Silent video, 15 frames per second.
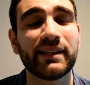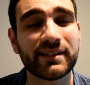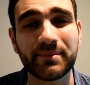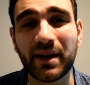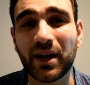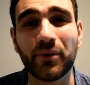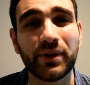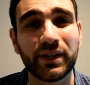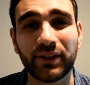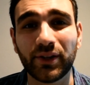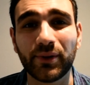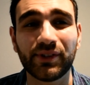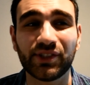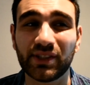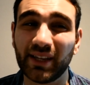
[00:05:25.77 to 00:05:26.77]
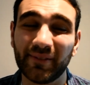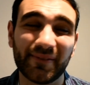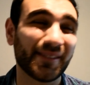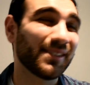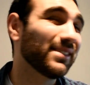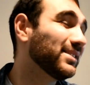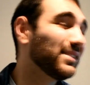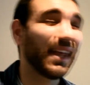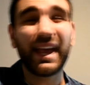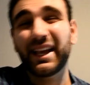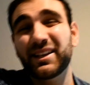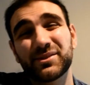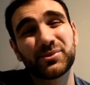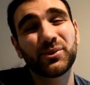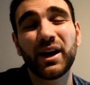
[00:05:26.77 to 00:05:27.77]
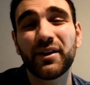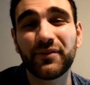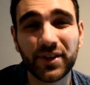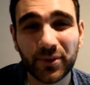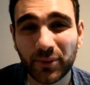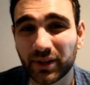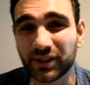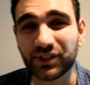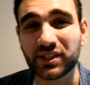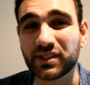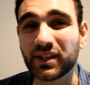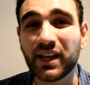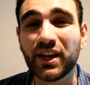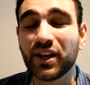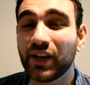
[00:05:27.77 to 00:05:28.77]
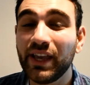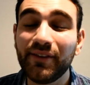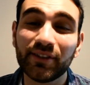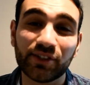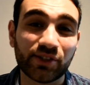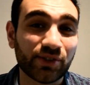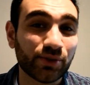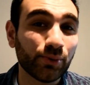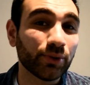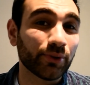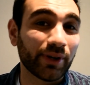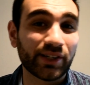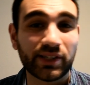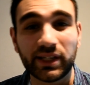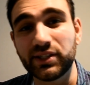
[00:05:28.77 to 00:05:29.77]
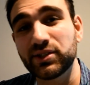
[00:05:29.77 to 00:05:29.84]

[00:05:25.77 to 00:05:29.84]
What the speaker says: doesn't matter what you're doing, just have sex, whatever you want, just even a sauna actually.